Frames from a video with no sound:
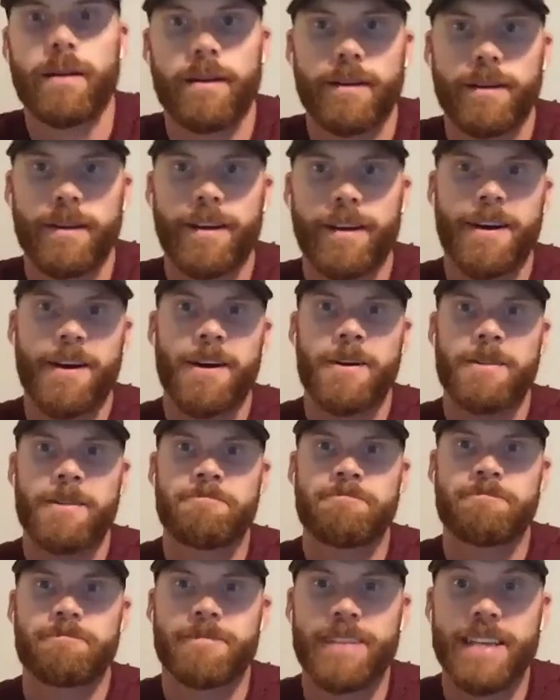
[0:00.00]

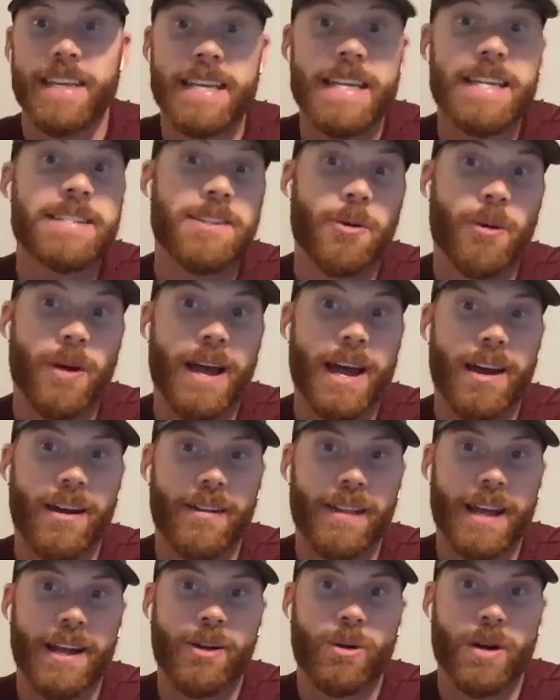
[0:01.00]
The easy way out
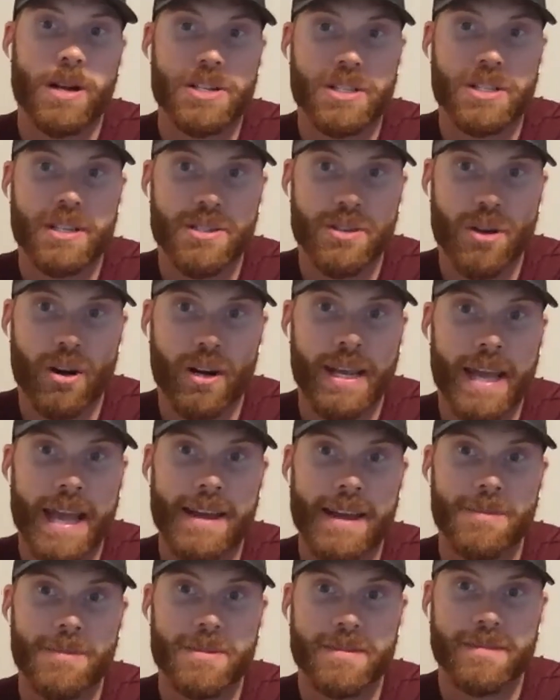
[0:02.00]
on that question is our
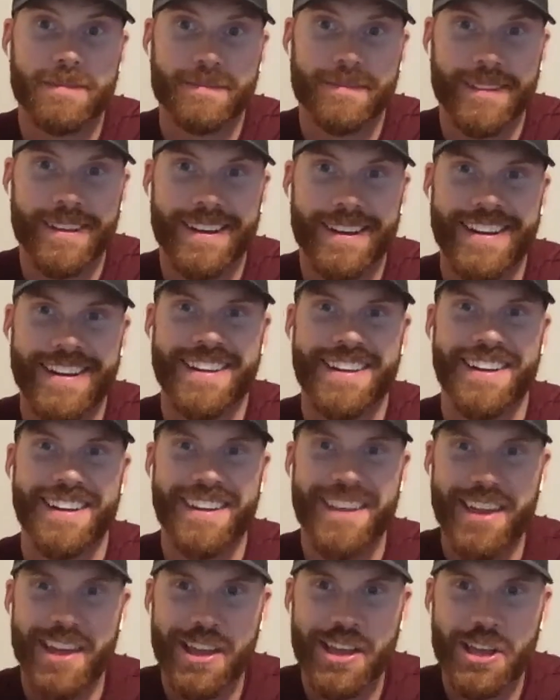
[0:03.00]
camps.
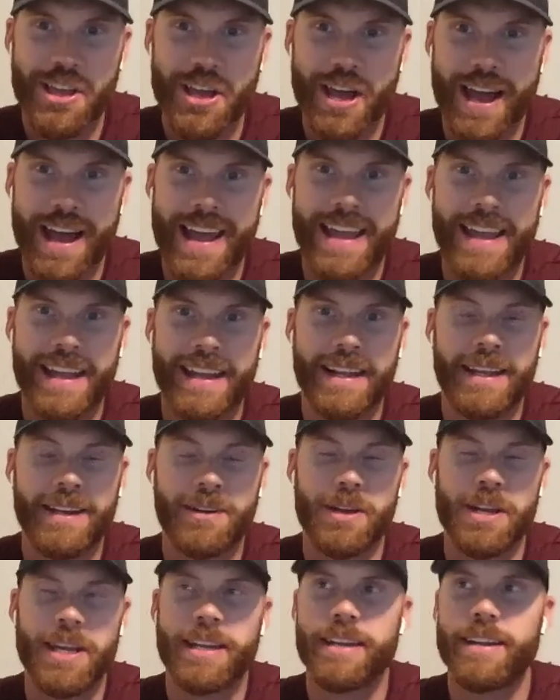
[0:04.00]
Yeah,
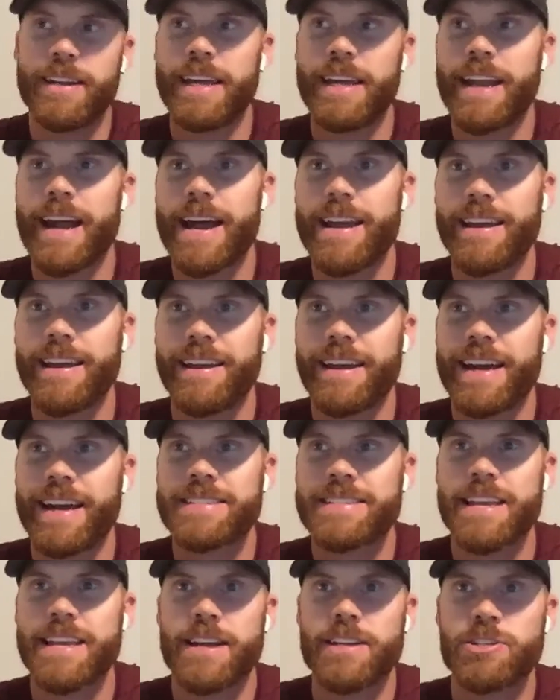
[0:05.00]
and I
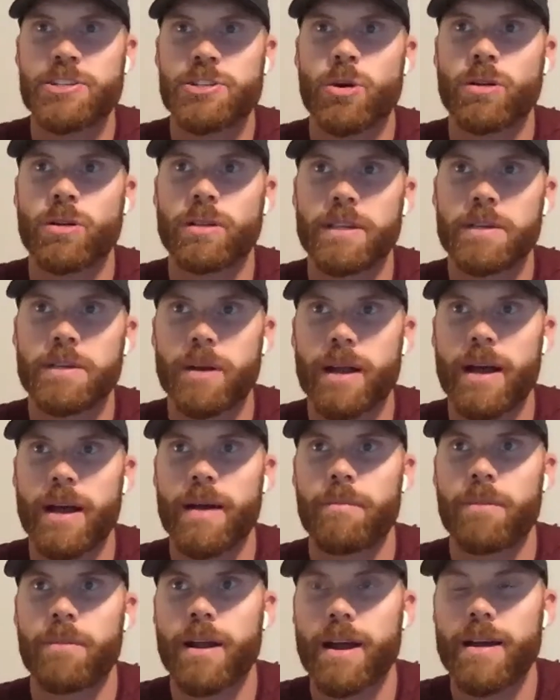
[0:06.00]
say that jokingly, but
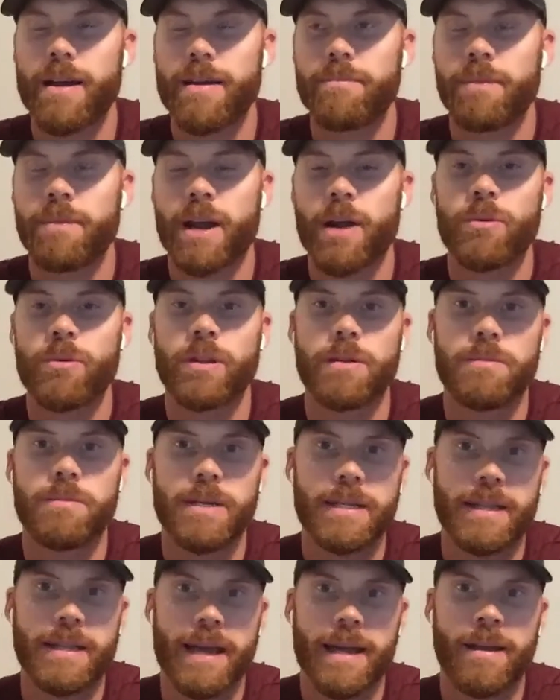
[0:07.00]
I really
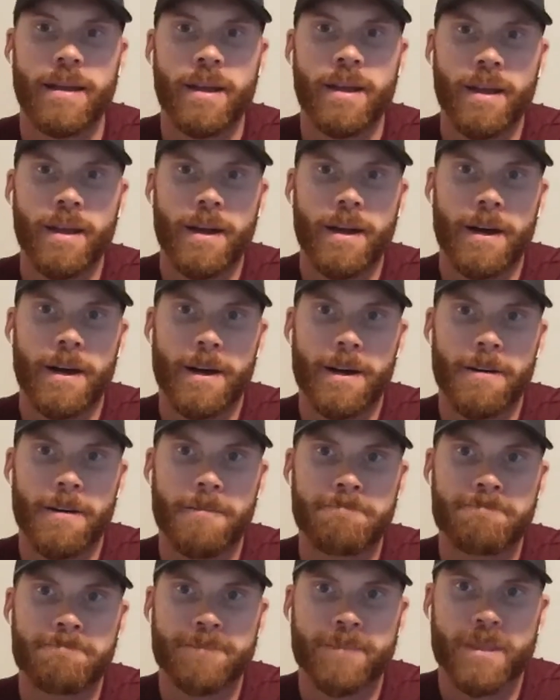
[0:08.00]
mean that.
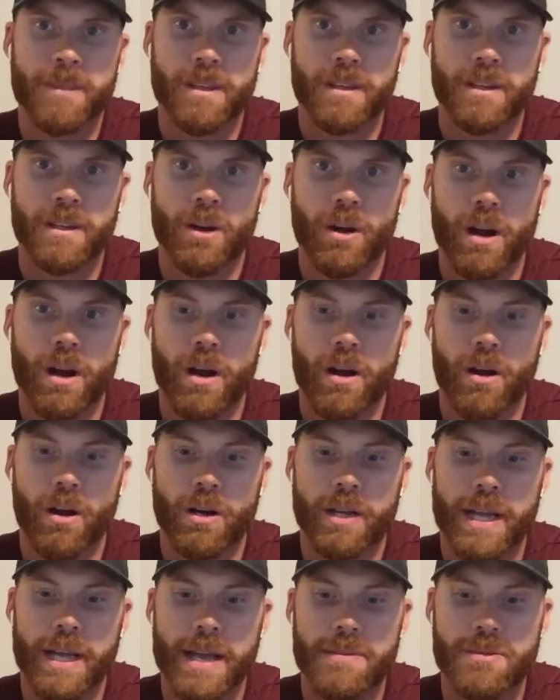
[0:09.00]

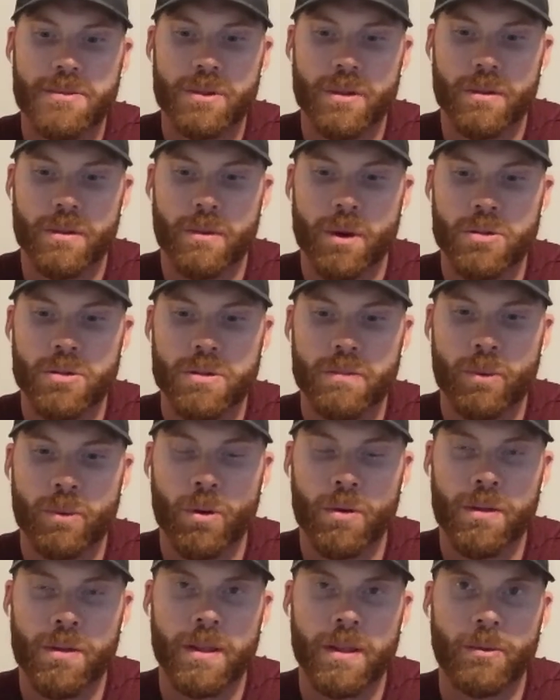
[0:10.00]
Our camps are the most
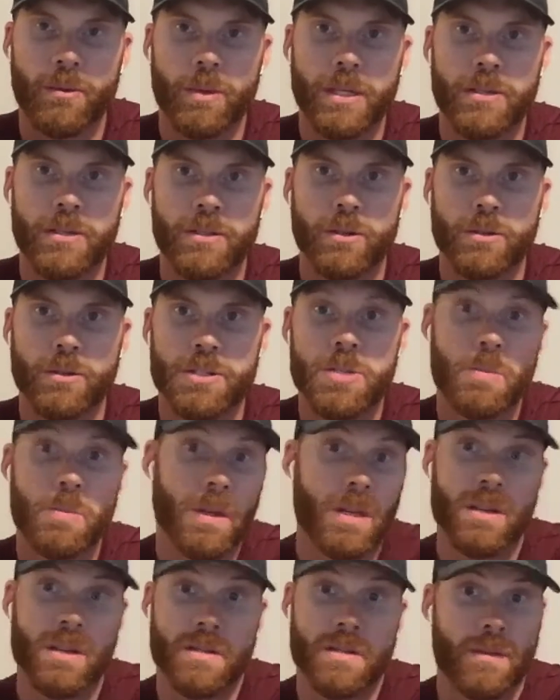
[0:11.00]
important thing that we do just
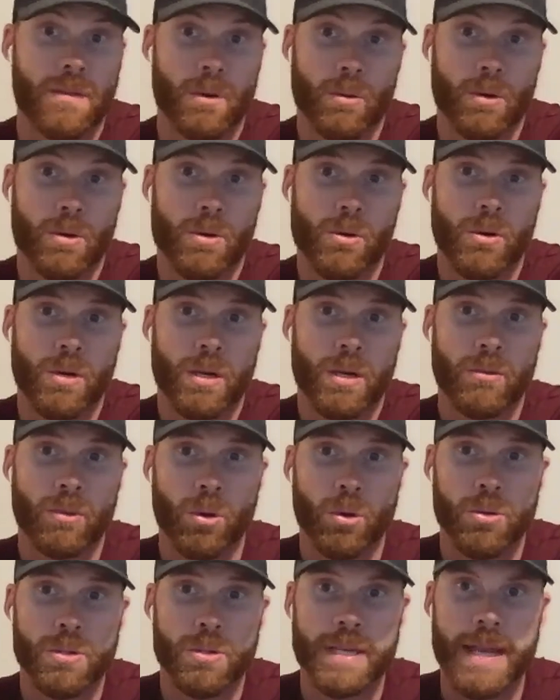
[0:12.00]
because of the recruiting
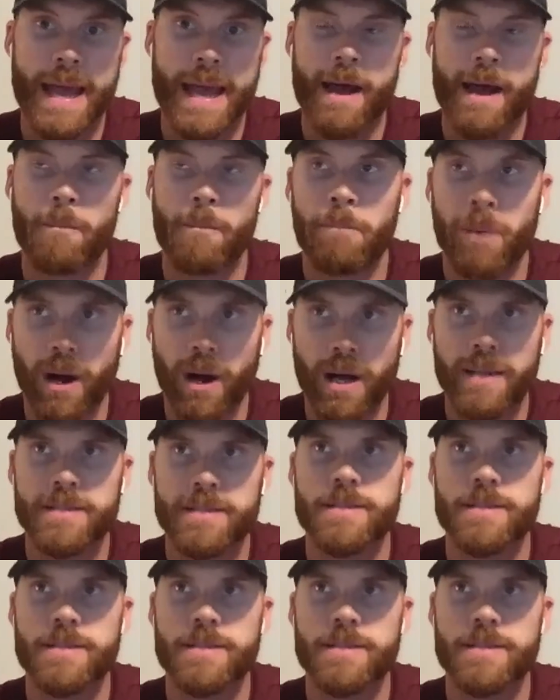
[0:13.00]
rules now. But